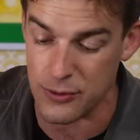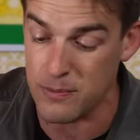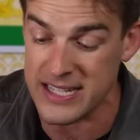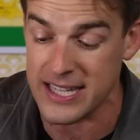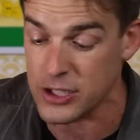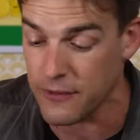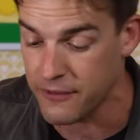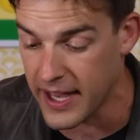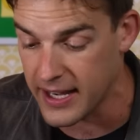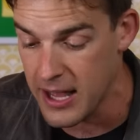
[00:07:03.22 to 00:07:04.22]
this would be such a
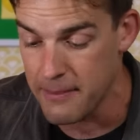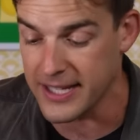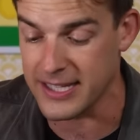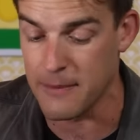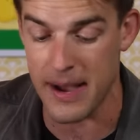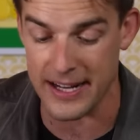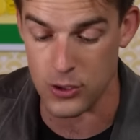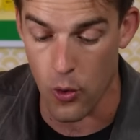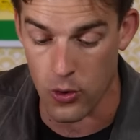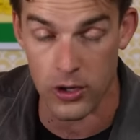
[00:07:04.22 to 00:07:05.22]
fit, because it
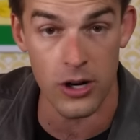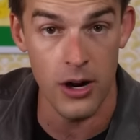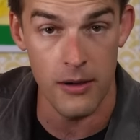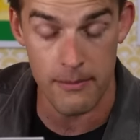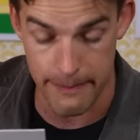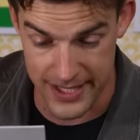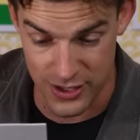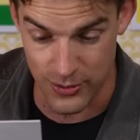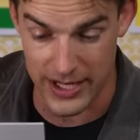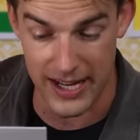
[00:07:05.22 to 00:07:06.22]
combines horror,
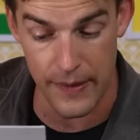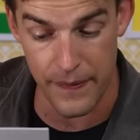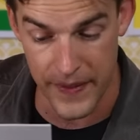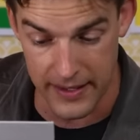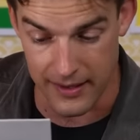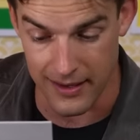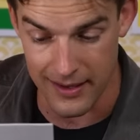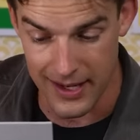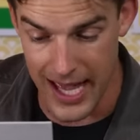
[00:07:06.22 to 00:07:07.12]
mystery, and theater.